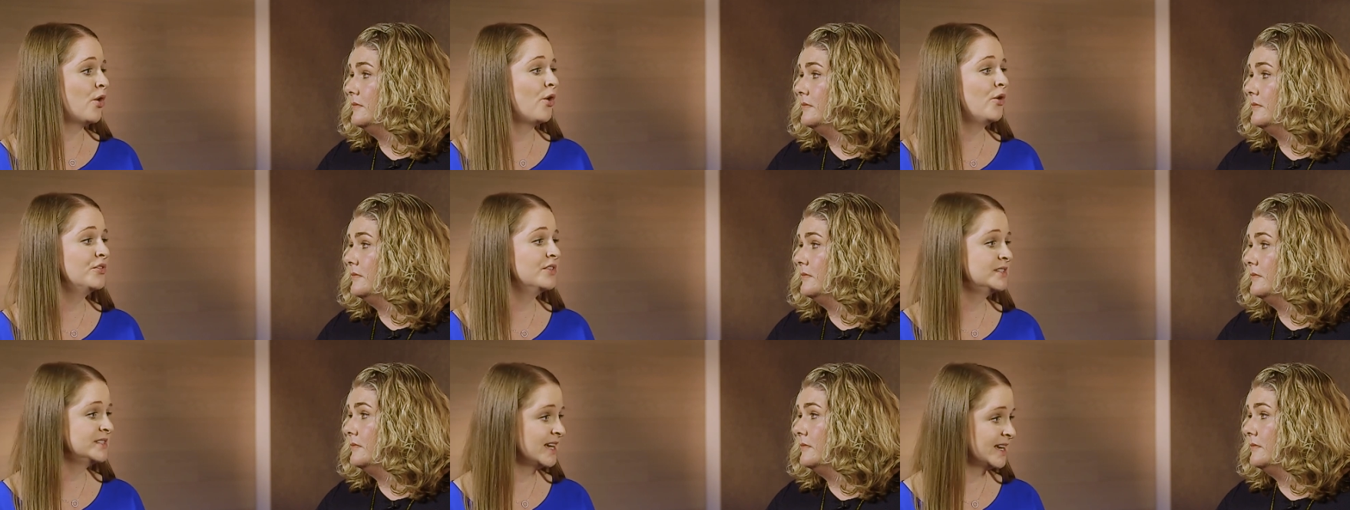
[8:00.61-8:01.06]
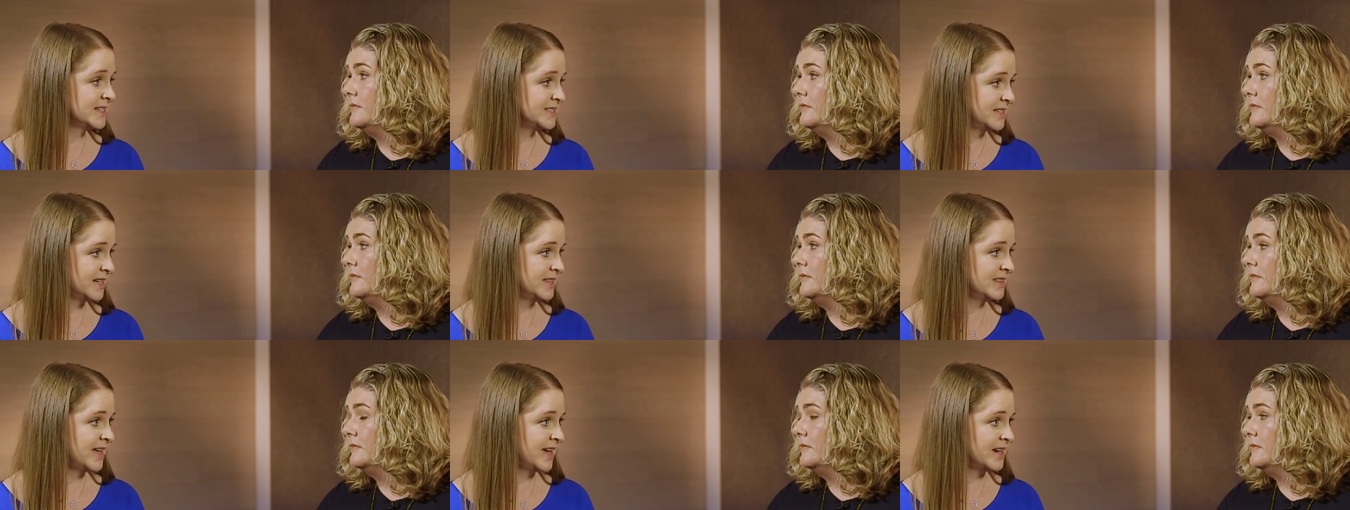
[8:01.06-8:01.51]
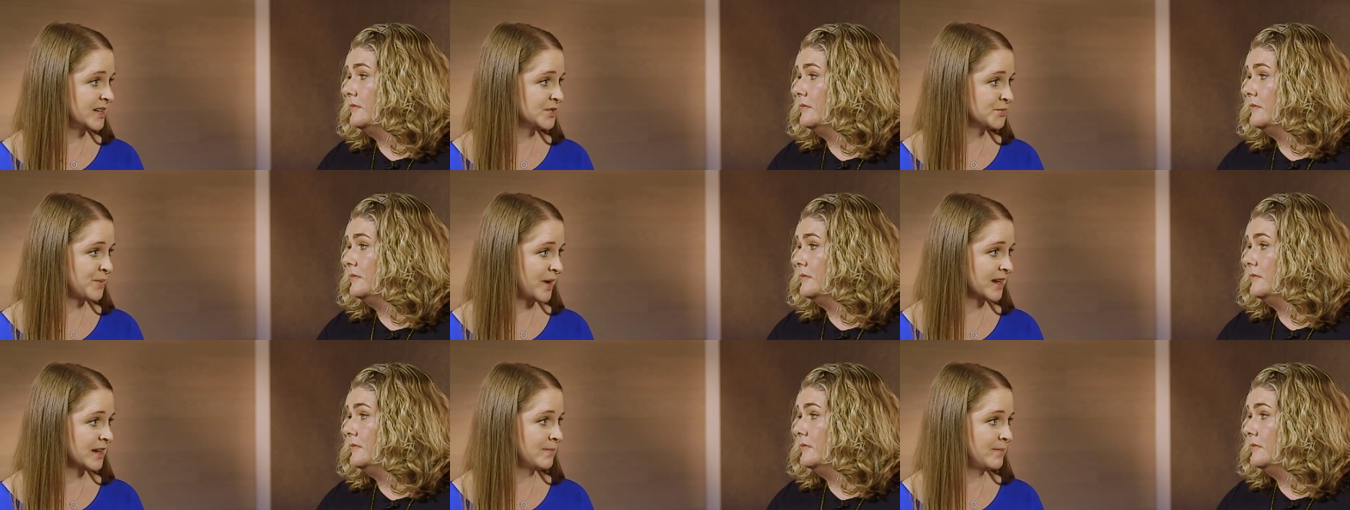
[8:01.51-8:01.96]
Speaker 1: all the testing that
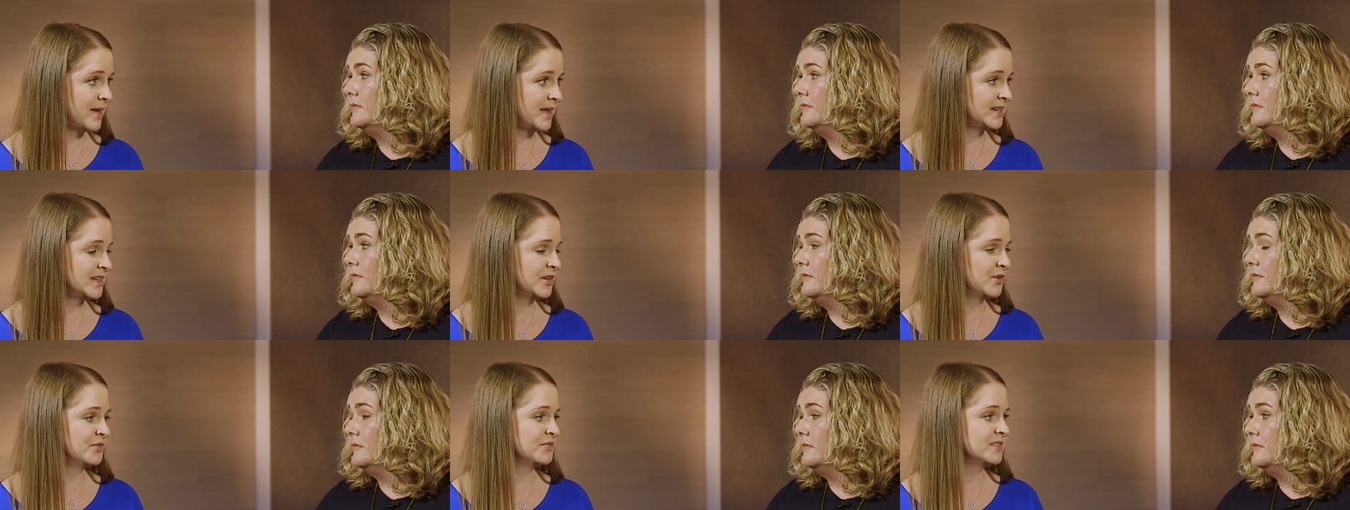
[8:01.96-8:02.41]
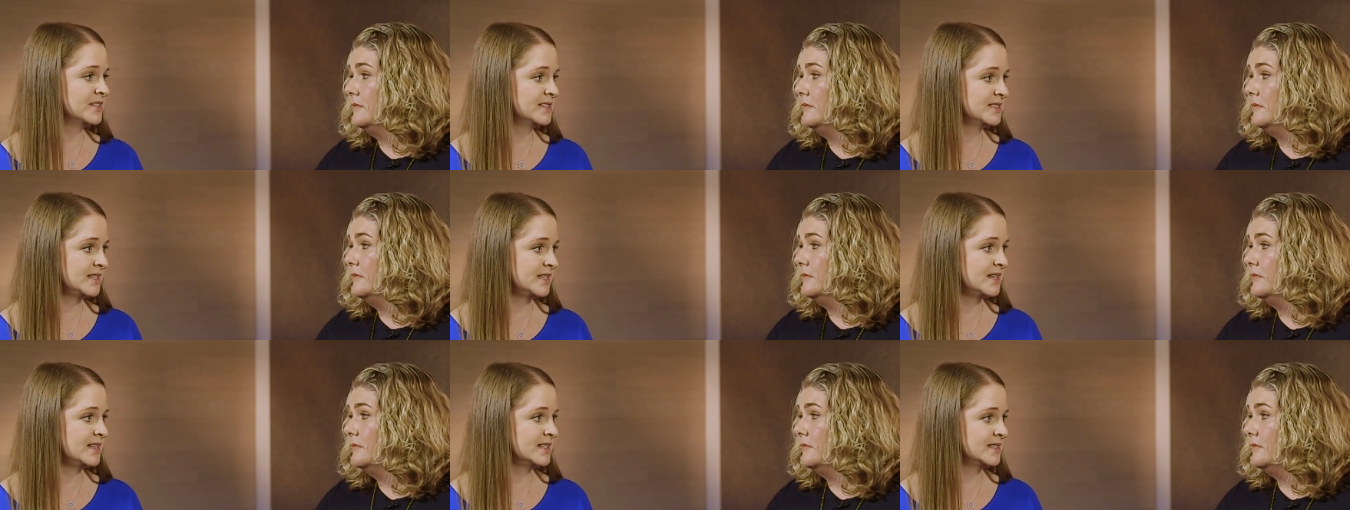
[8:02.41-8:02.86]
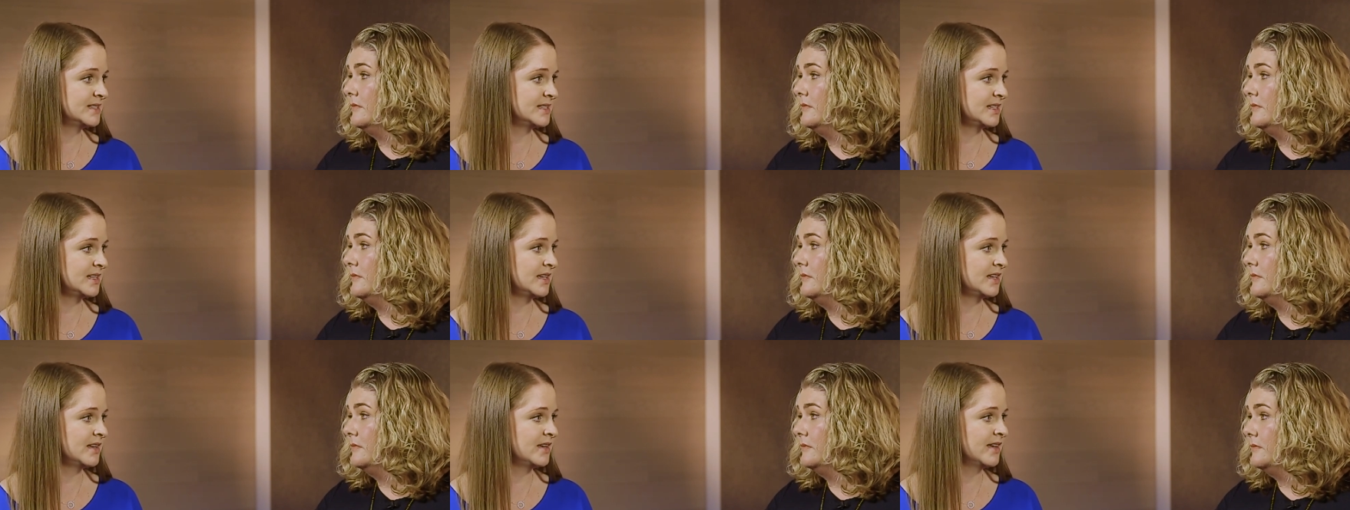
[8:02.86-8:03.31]
is recommended on the C D
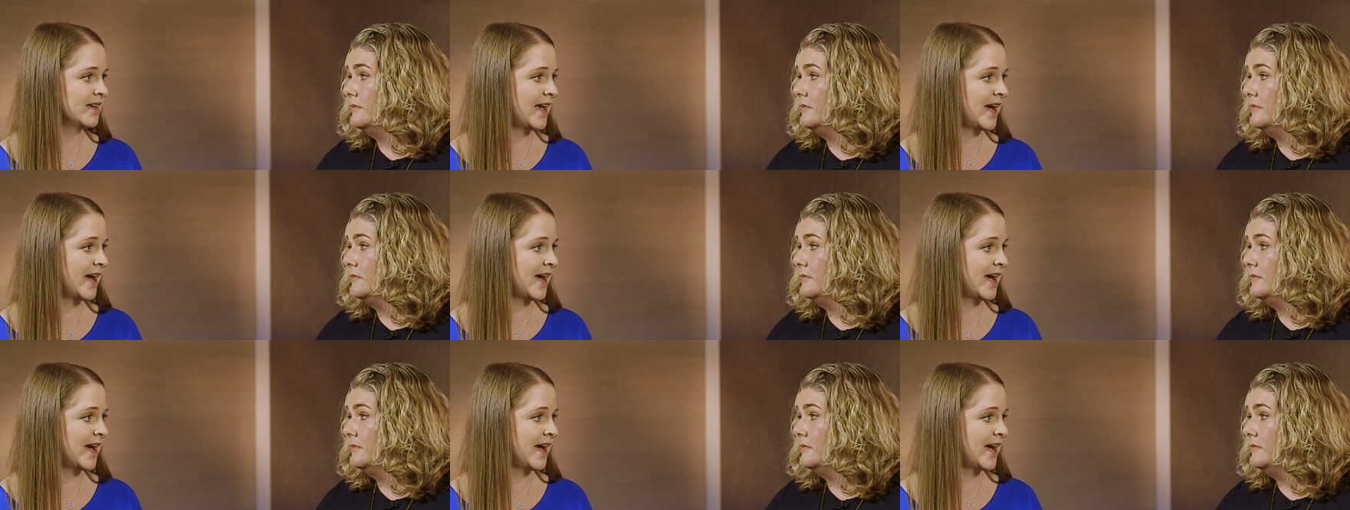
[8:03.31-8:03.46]
C